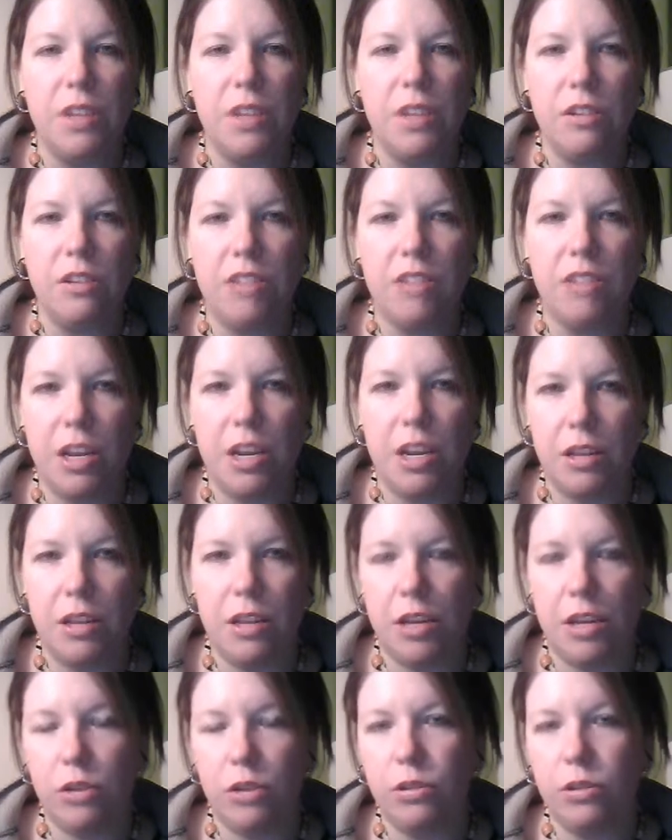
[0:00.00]
designing
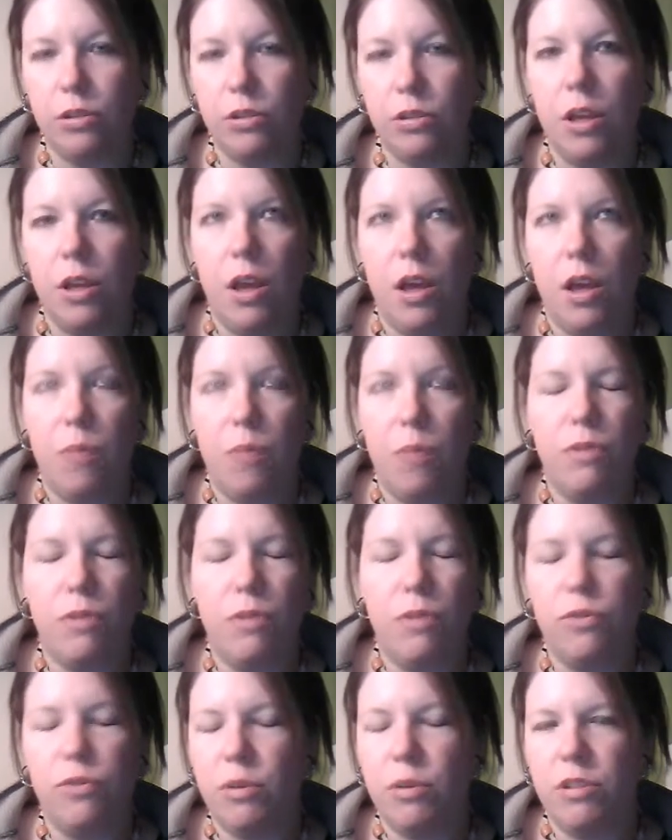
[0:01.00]
like a
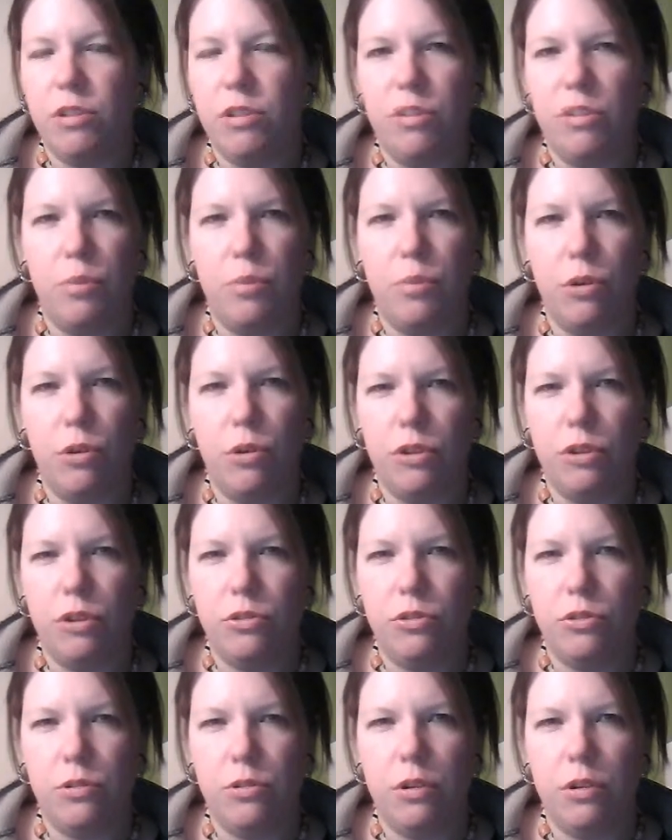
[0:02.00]
performance support
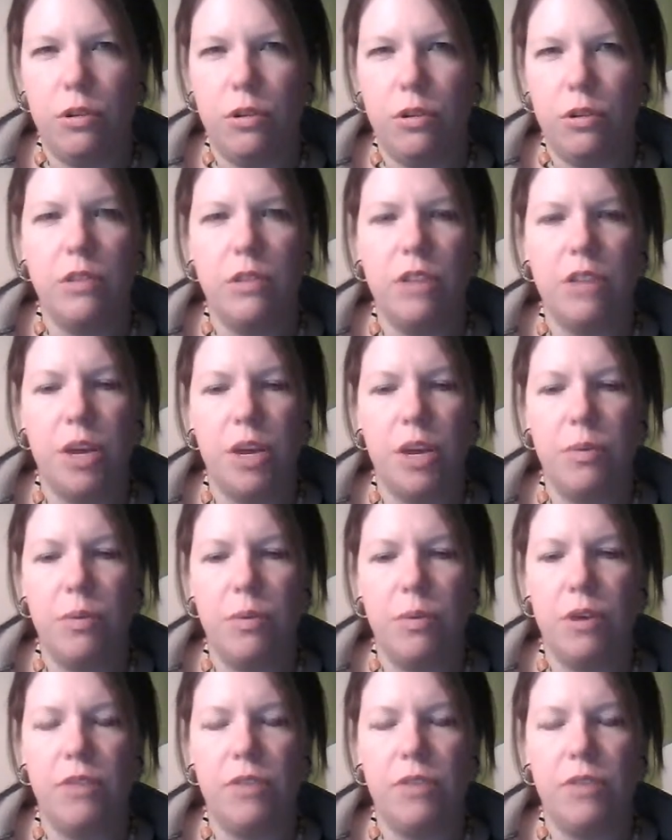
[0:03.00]
tool type
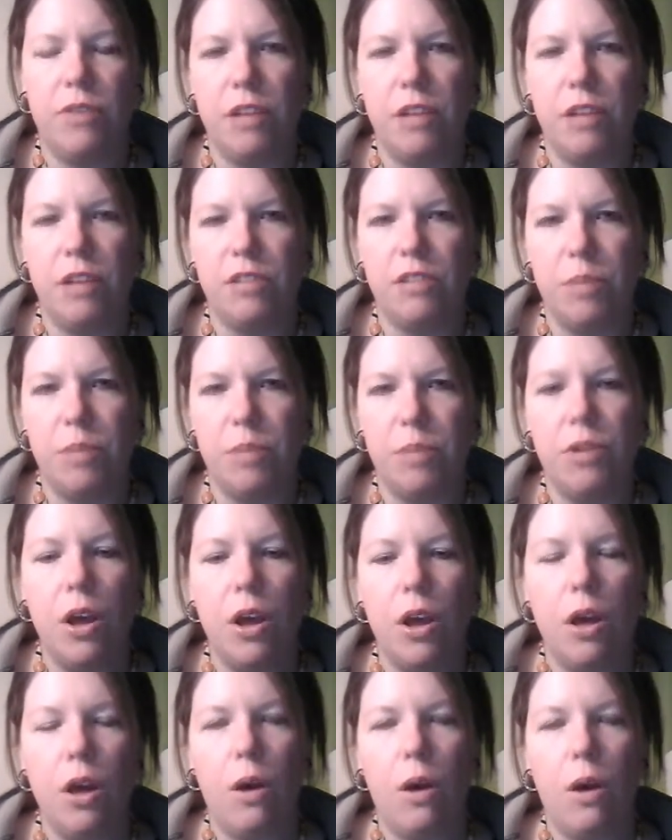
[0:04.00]
of concept
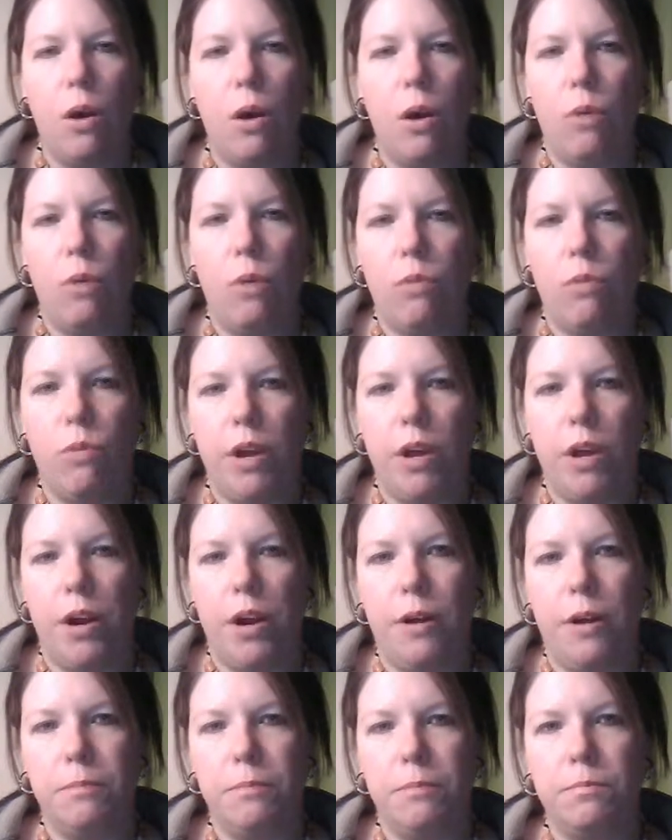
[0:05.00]

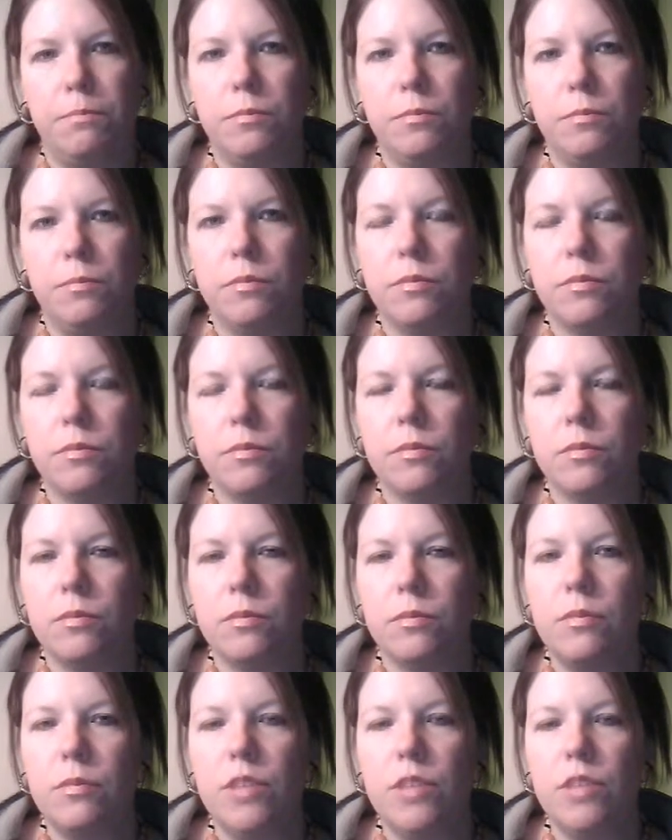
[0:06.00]
where
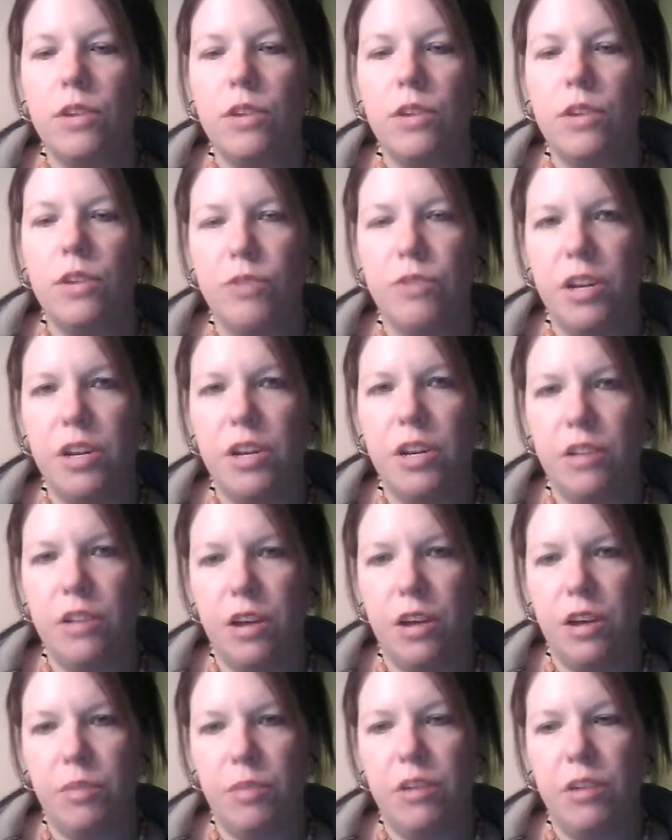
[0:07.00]
there's written
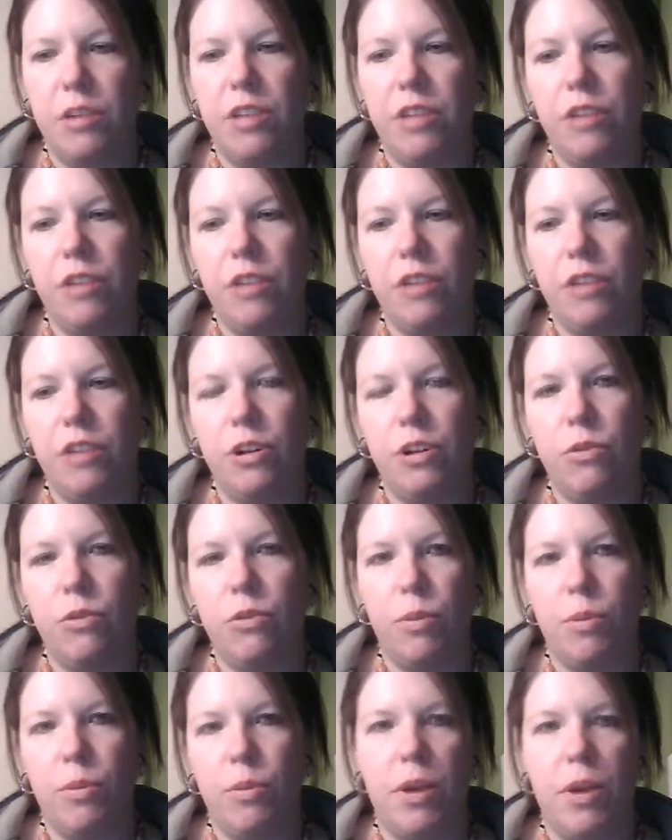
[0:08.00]
documentation
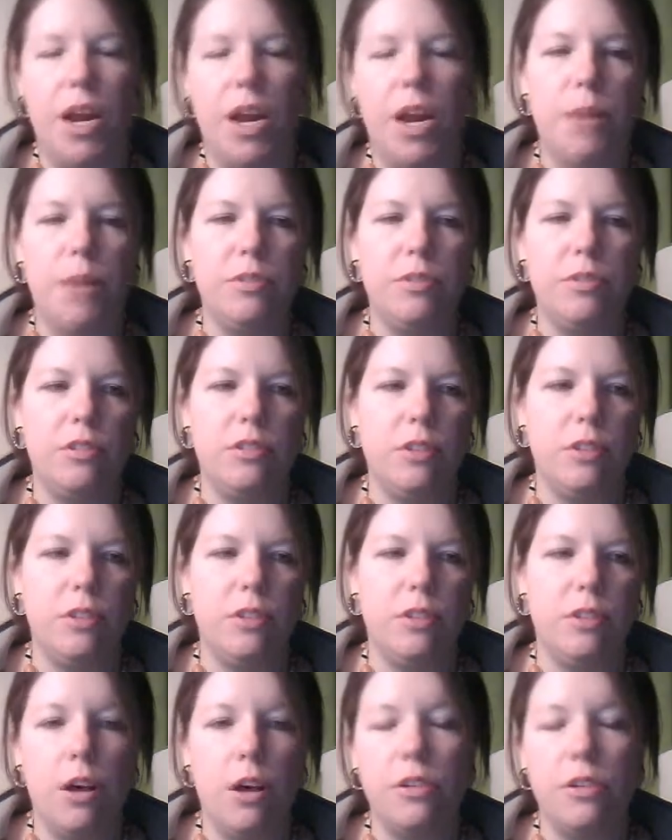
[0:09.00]
or perhaps
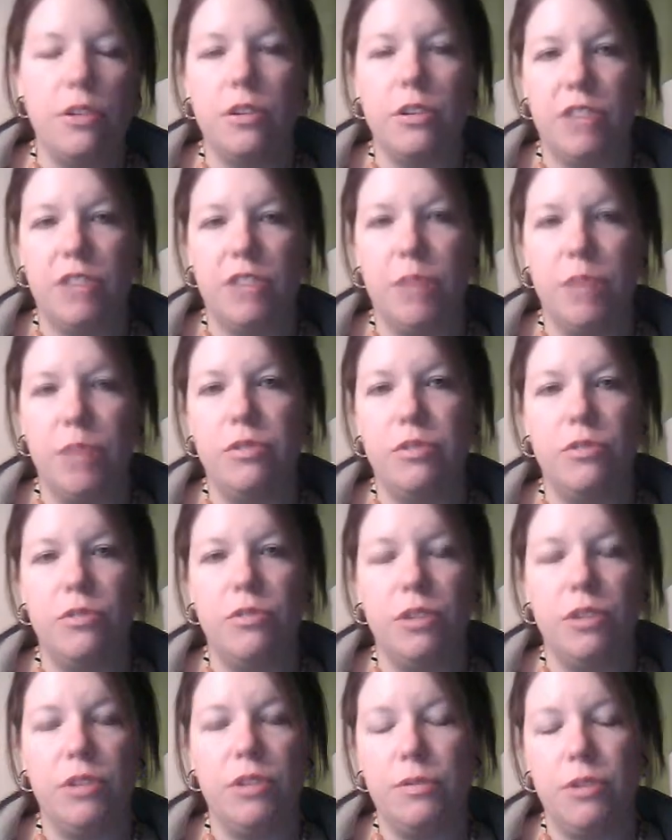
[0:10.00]
other types of
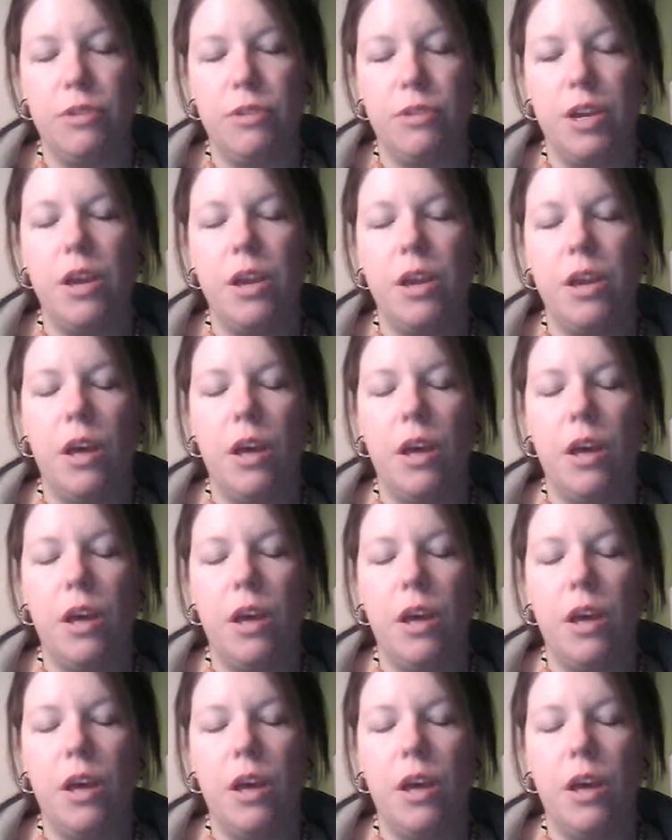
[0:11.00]
delivery,